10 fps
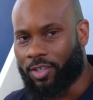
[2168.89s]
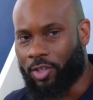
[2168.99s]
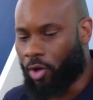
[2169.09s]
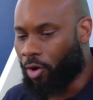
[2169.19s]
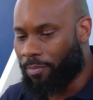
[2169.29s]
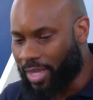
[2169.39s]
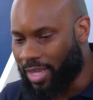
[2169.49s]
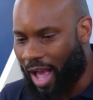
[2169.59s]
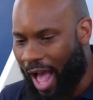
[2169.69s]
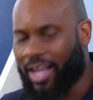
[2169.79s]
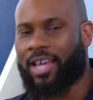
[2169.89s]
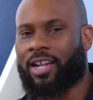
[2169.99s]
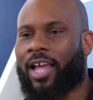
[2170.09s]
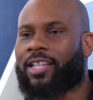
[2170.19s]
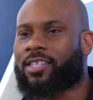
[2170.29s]
You know, me, I kind
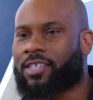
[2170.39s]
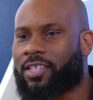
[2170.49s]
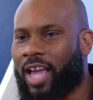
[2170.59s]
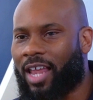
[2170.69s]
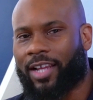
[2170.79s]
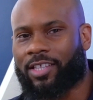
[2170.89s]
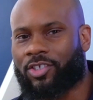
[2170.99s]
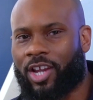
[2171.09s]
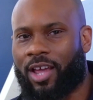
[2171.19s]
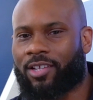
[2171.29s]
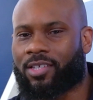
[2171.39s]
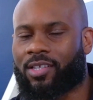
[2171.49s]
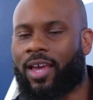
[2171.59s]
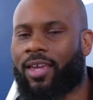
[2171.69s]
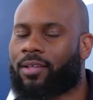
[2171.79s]
of like to see. I like the challenge.
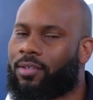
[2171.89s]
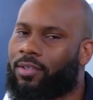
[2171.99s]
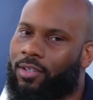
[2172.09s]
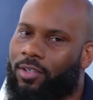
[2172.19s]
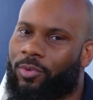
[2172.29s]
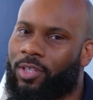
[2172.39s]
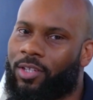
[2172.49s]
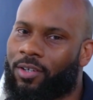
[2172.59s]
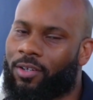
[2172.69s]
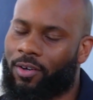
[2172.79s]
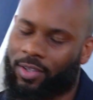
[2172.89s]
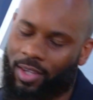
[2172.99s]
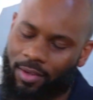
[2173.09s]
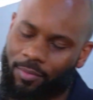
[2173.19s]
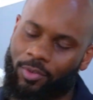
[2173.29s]
Like, really, girl?
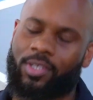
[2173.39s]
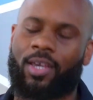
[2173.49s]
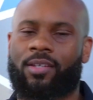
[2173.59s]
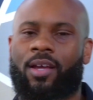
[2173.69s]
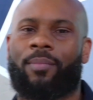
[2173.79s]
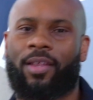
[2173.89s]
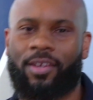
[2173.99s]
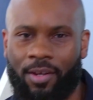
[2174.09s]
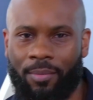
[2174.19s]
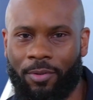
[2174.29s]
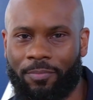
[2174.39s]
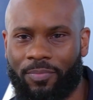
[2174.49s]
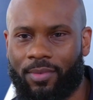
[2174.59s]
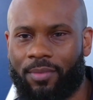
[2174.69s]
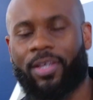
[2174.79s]
Okay, well, take down my number.
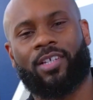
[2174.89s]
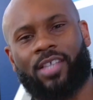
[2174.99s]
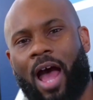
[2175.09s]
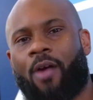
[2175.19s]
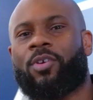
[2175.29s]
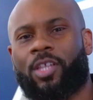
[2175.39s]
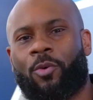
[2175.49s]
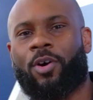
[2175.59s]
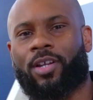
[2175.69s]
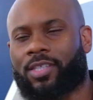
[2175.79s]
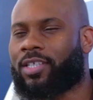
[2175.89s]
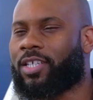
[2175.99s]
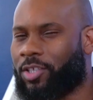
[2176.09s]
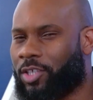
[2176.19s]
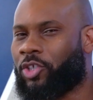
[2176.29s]
Because I really want to
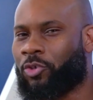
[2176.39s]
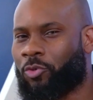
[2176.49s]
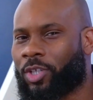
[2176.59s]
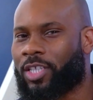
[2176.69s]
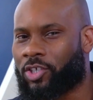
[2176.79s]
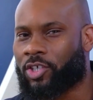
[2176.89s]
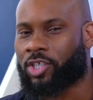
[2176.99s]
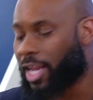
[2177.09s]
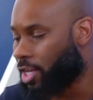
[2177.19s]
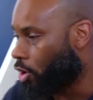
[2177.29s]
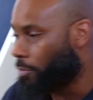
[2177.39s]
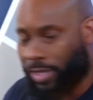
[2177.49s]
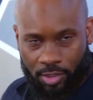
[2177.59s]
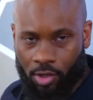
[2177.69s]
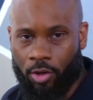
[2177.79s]
see, did you really just say no
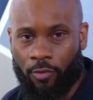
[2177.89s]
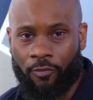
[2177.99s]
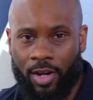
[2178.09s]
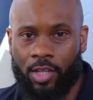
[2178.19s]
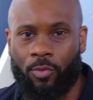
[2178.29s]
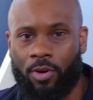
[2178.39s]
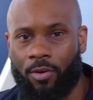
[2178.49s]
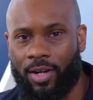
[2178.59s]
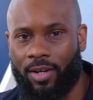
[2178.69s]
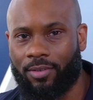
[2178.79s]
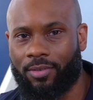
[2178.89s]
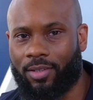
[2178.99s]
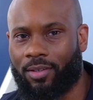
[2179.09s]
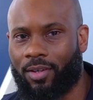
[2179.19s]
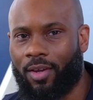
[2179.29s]
because all your friends were around?
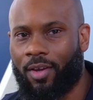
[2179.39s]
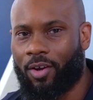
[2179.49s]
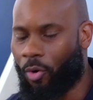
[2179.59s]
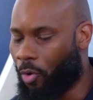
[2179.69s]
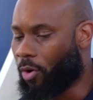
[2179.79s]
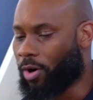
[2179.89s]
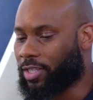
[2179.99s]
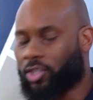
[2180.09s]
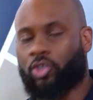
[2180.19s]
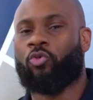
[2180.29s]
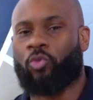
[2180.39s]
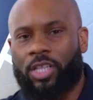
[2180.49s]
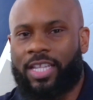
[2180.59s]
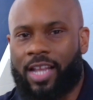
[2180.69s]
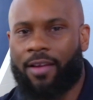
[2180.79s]
Or did you
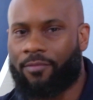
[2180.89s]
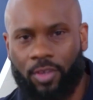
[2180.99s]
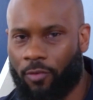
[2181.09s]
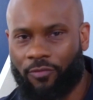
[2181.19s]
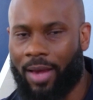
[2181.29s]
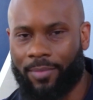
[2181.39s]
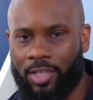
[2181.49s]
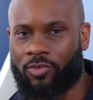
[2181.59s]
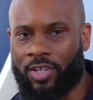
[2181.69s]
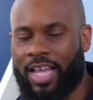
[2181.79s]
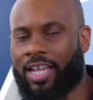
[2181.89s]
really not, you know, find me interested?